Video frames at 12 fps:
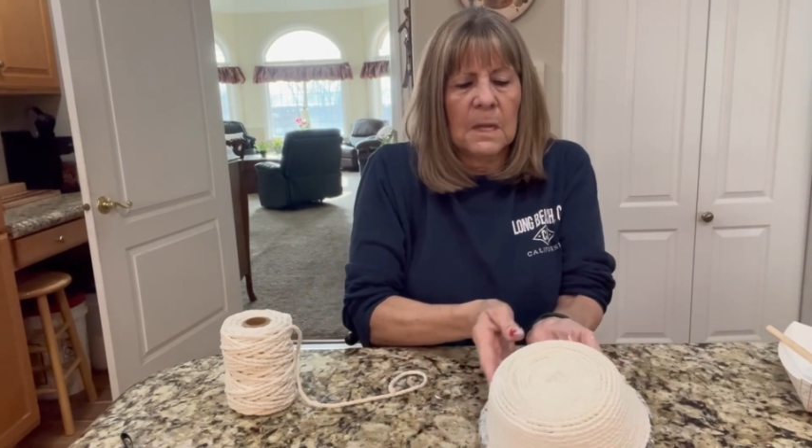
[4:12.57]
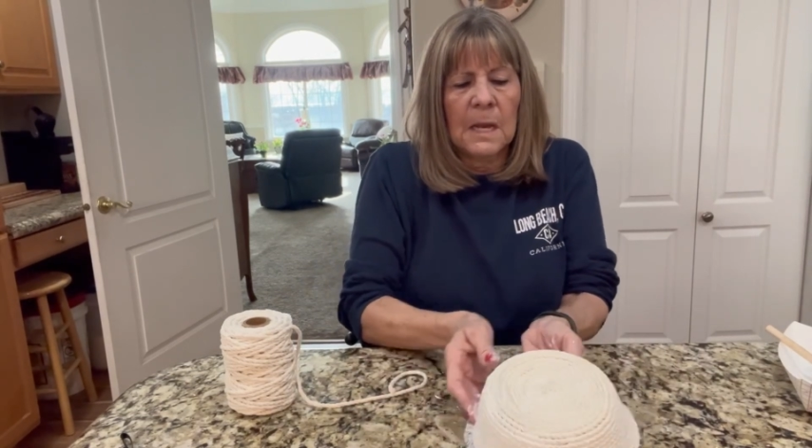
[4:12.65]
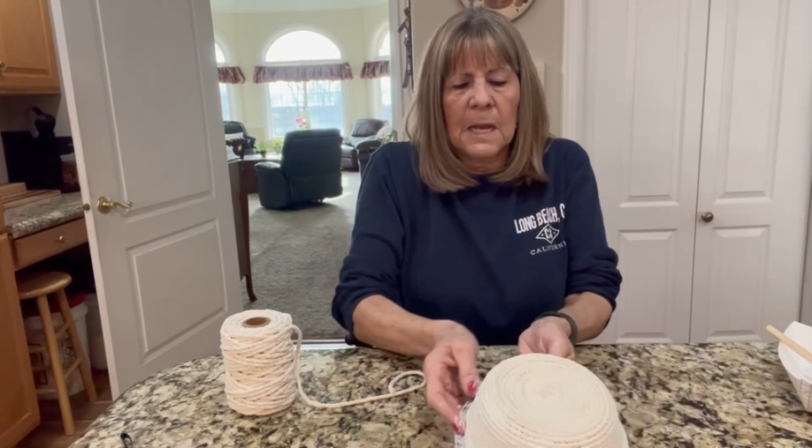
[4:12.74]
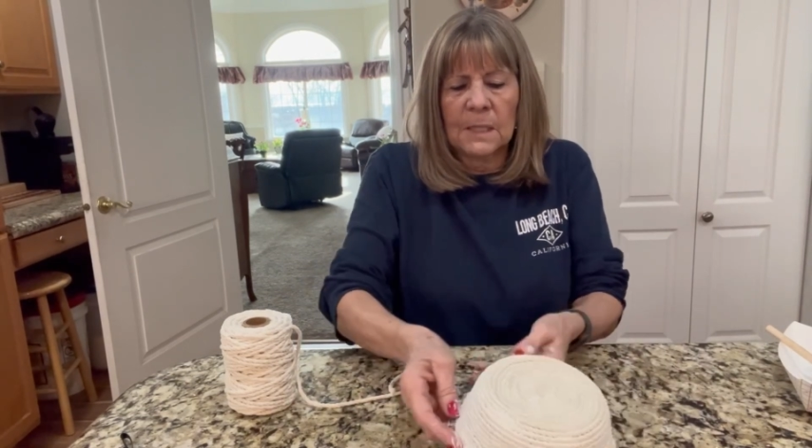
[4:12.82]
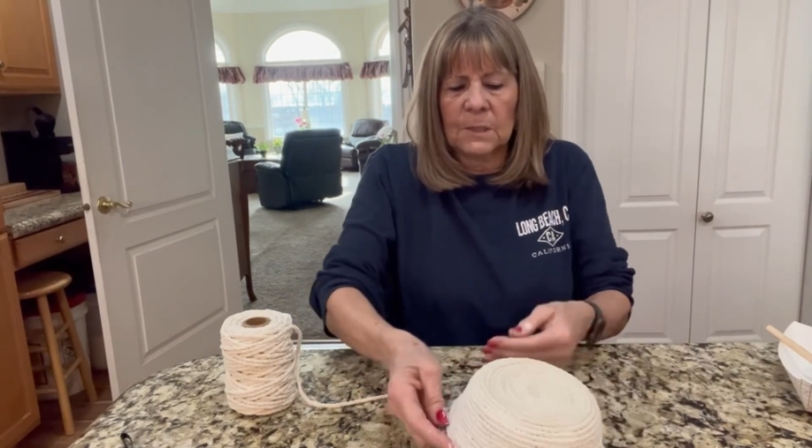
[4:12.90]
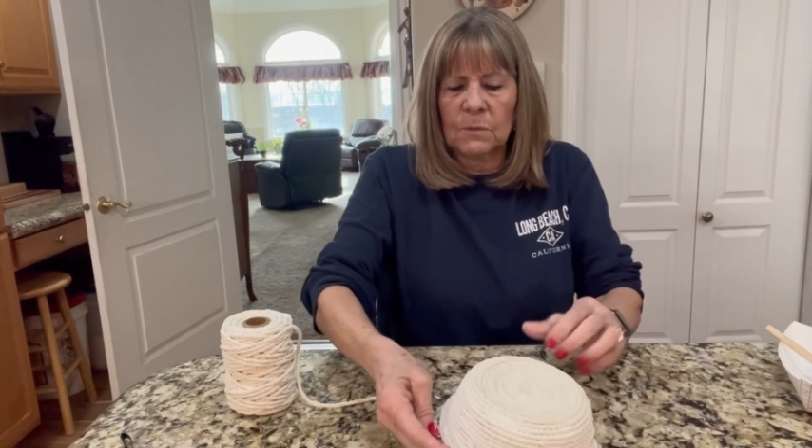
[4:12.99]

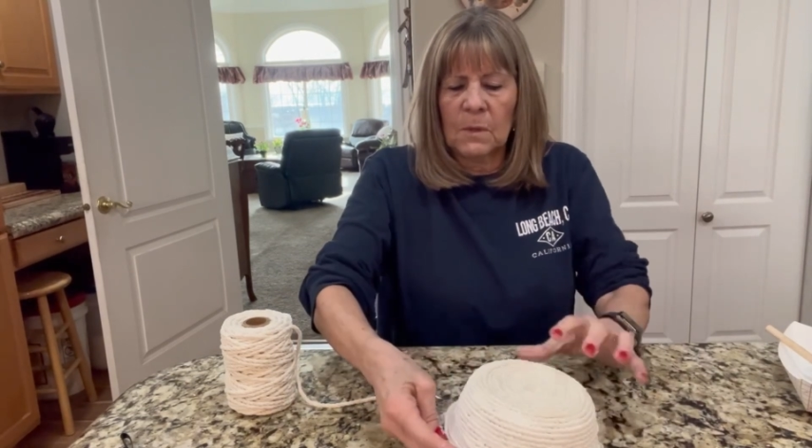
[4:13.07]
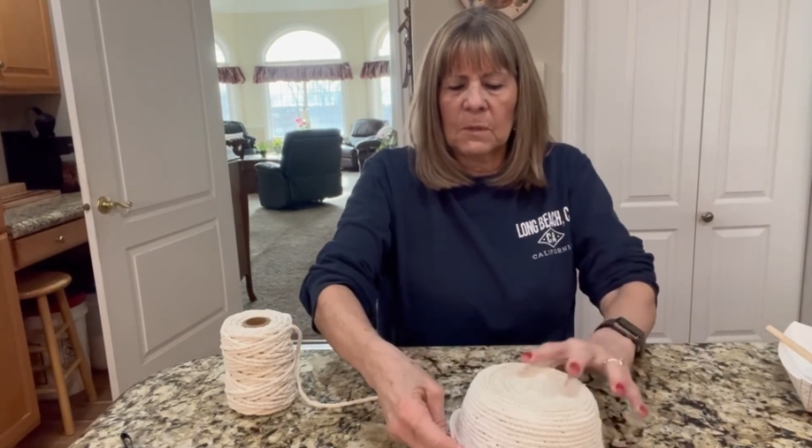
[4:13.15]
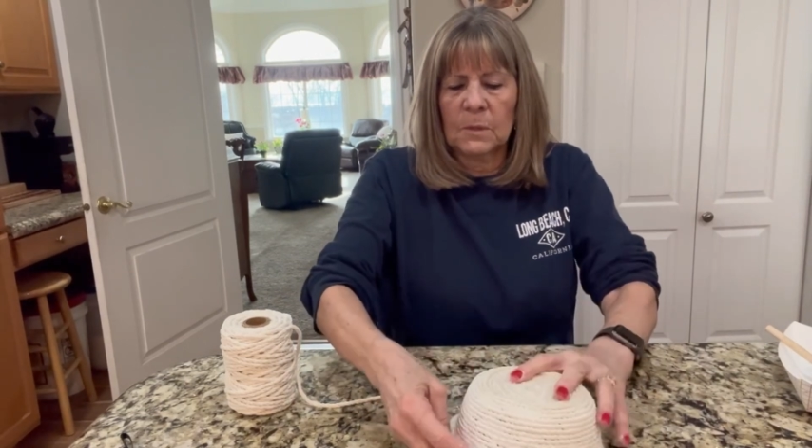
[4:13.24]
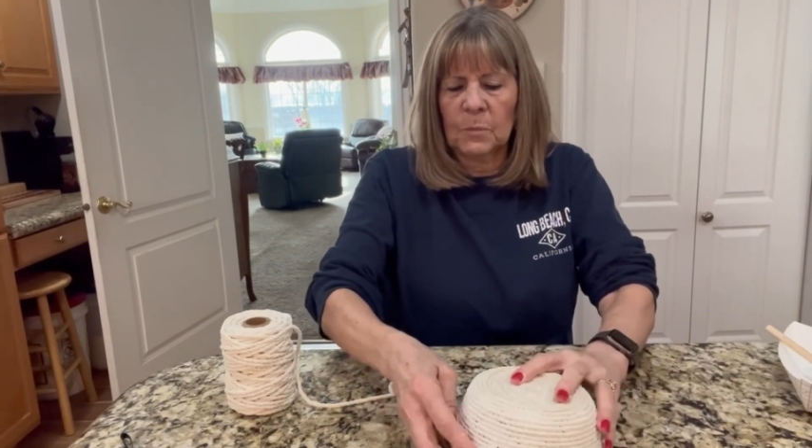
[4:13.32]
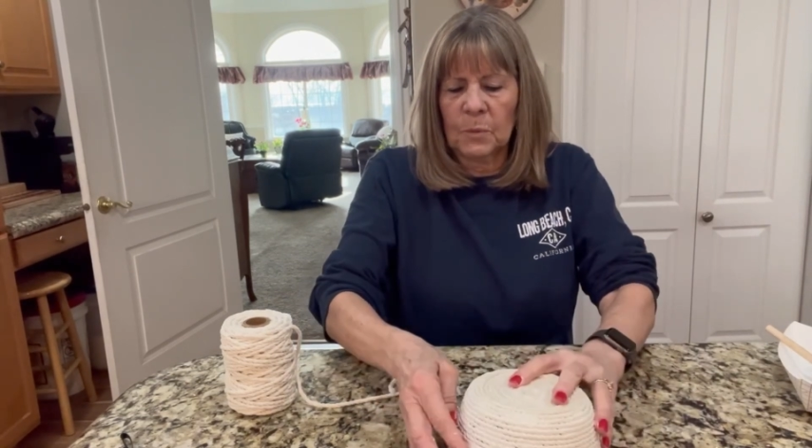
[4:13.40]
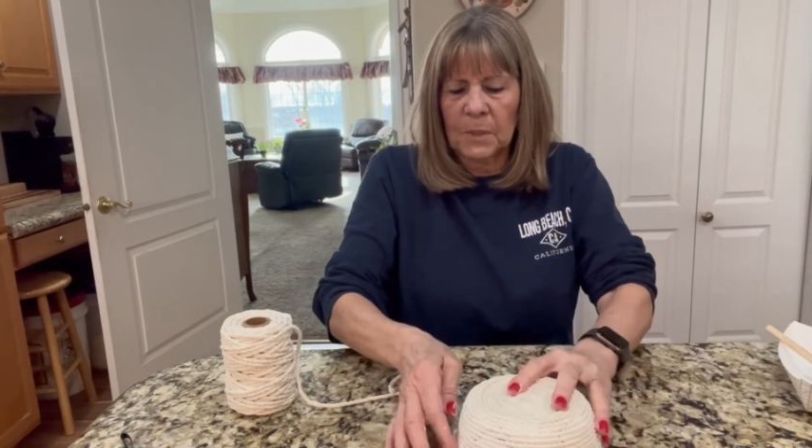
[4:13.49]
last row
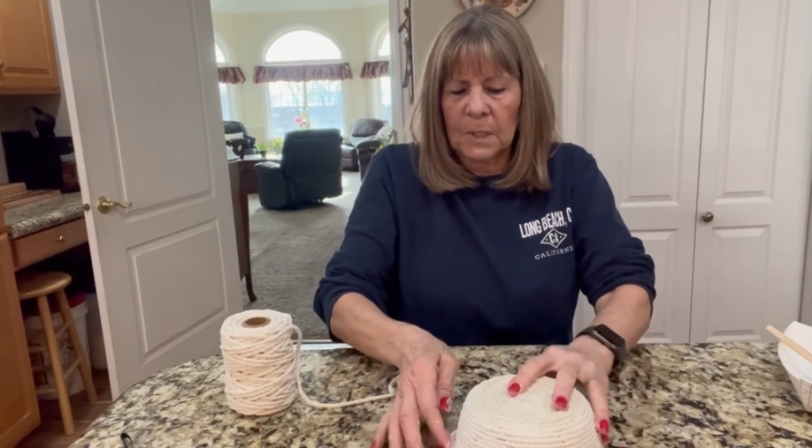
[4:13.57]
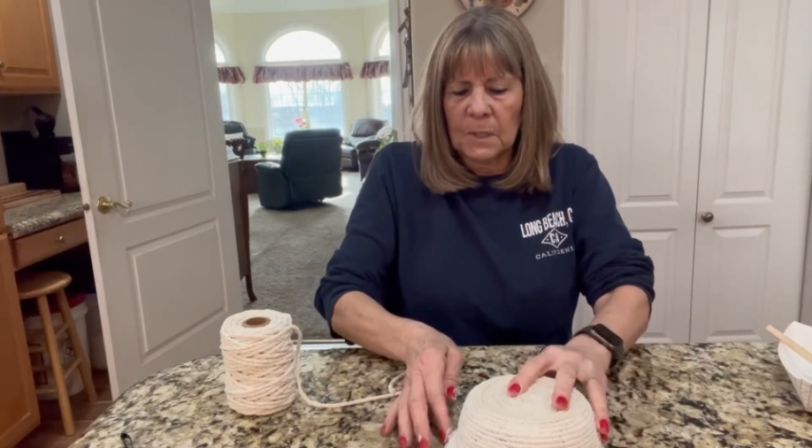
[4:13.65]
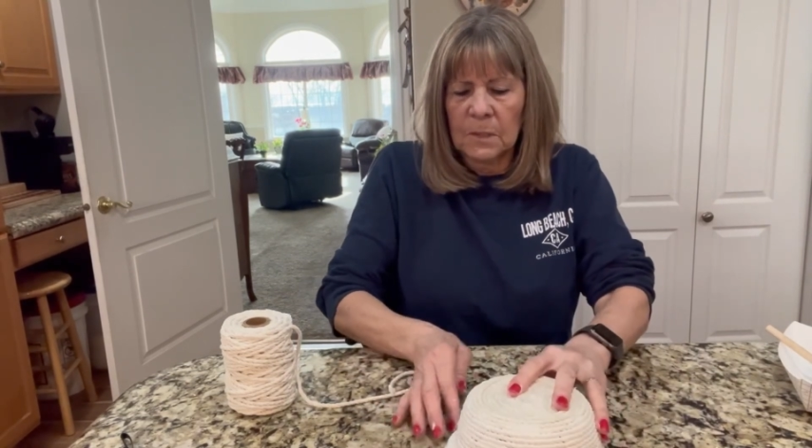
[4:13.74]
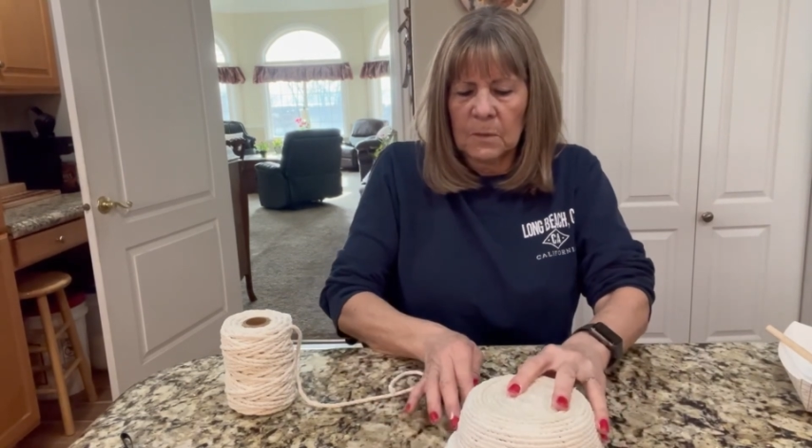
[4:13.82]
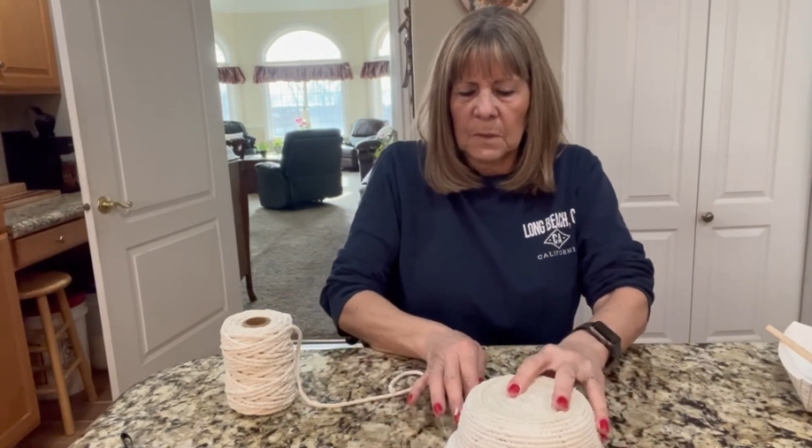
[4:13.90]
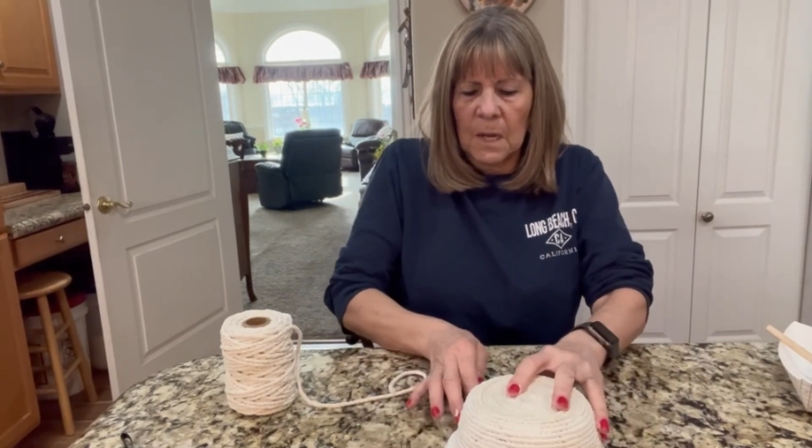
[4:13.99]
is pretty
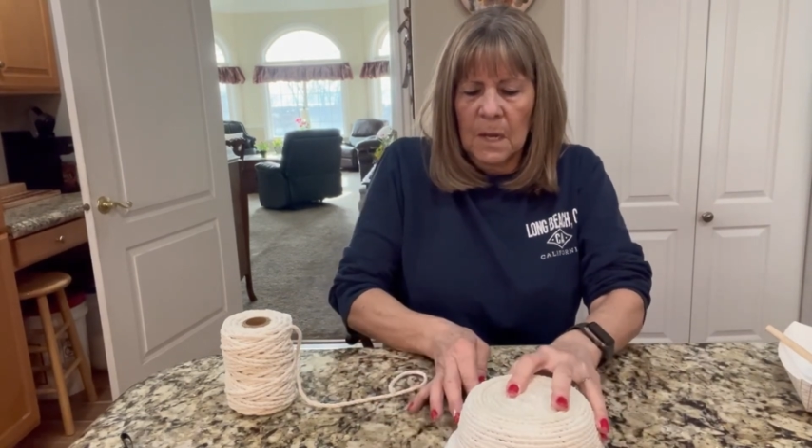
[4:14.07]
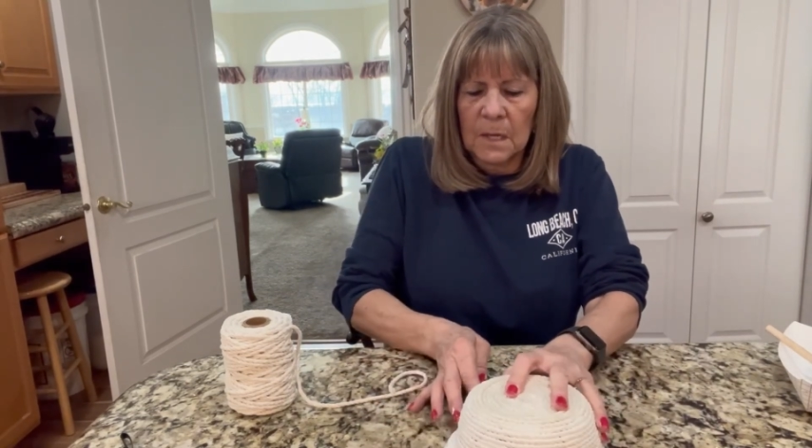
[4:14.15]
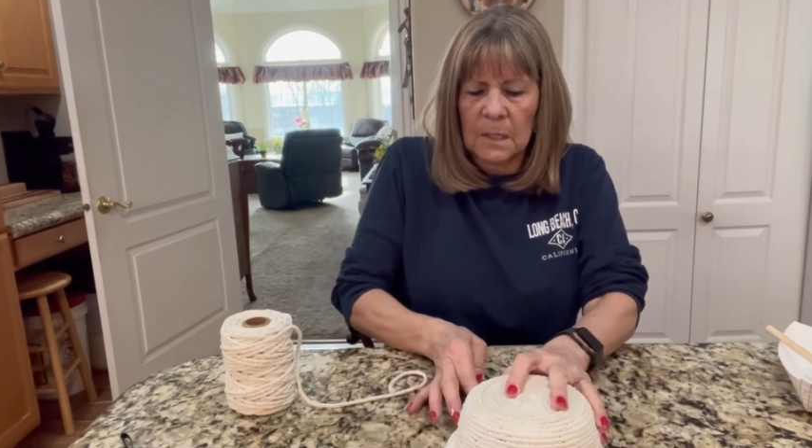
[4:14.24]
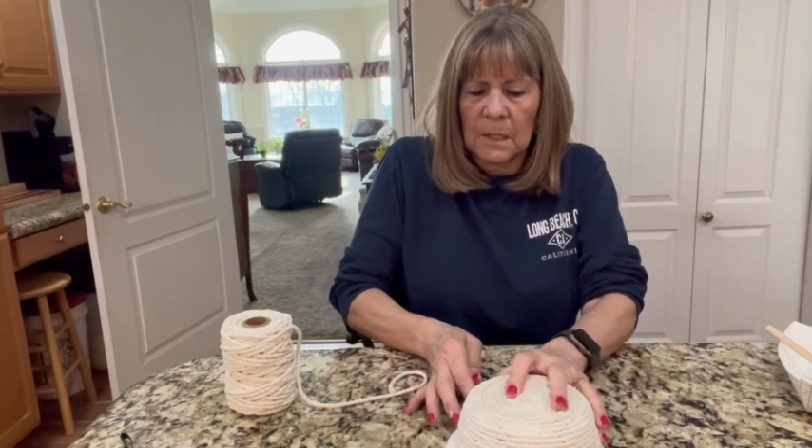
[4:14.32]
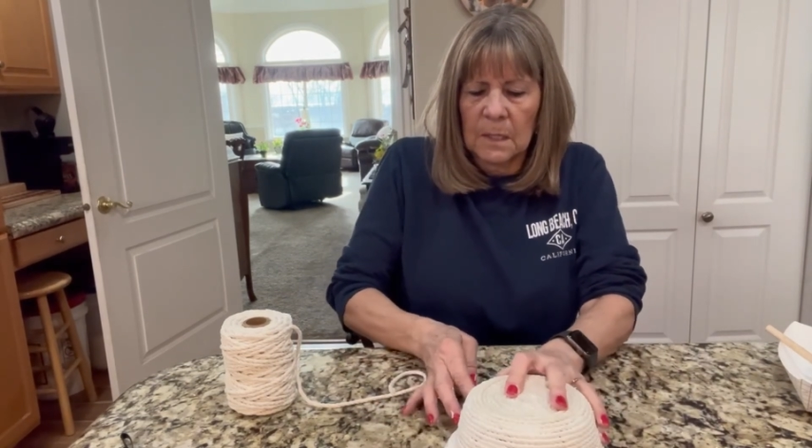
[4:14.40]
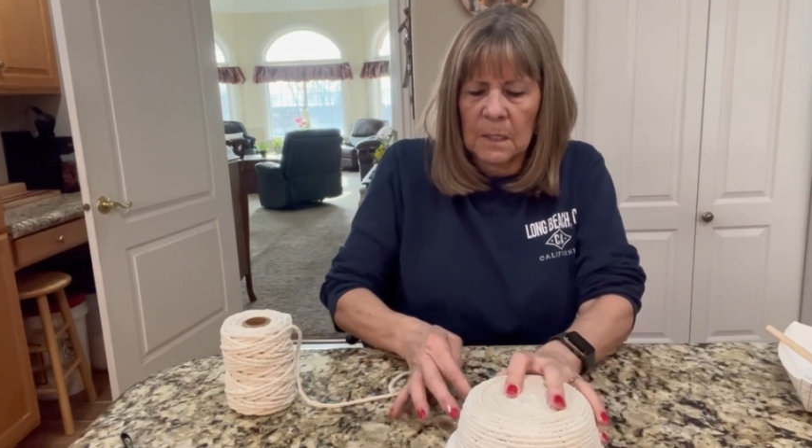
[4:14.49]
glued on.